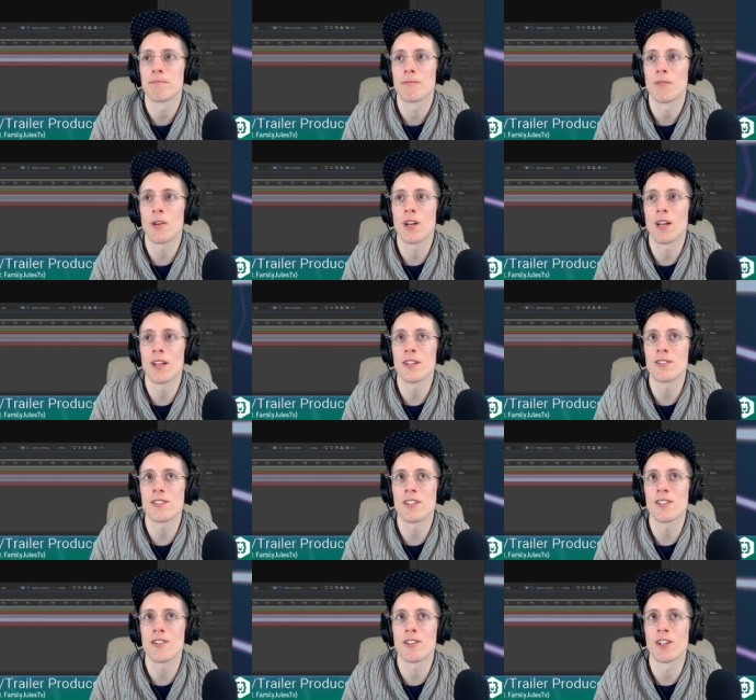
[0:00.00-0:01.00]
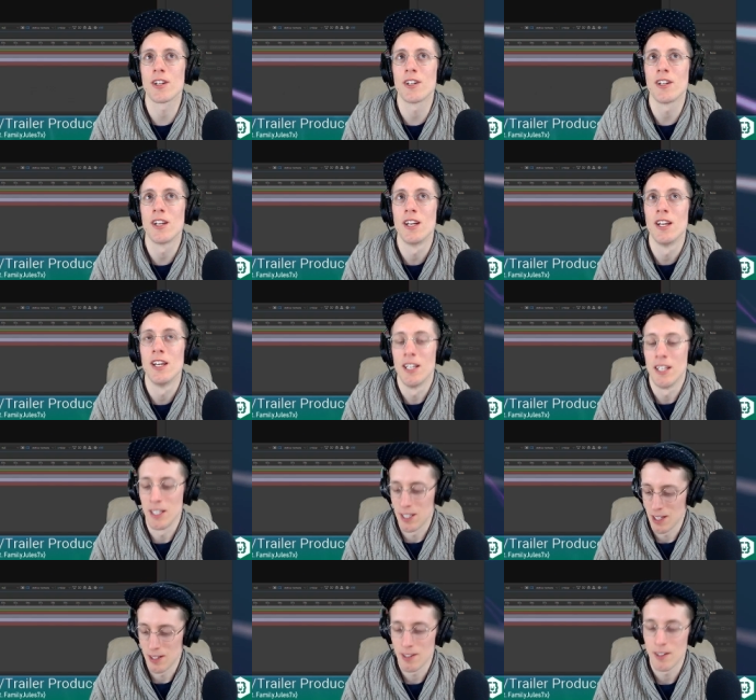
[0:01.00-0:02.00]
Okay, that's all good.
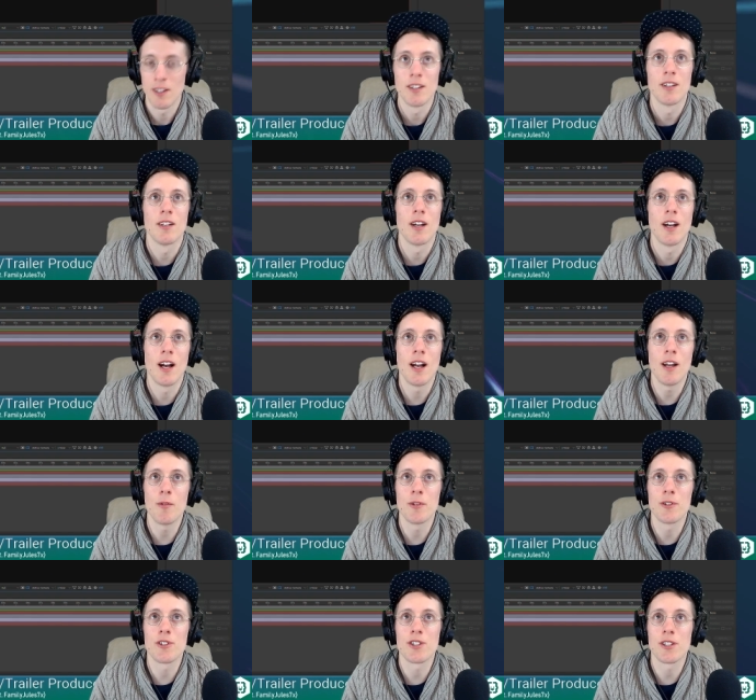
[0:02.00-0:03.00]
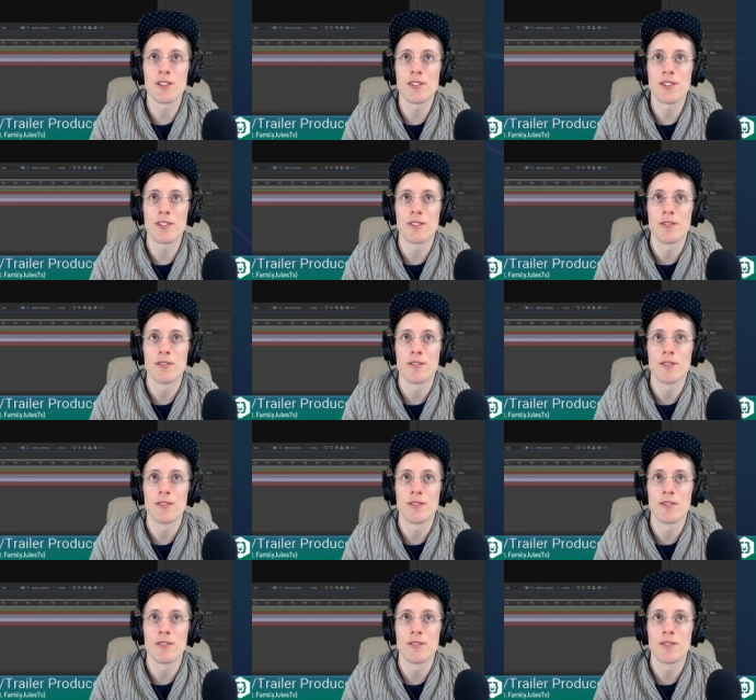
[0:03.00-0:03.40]
I will just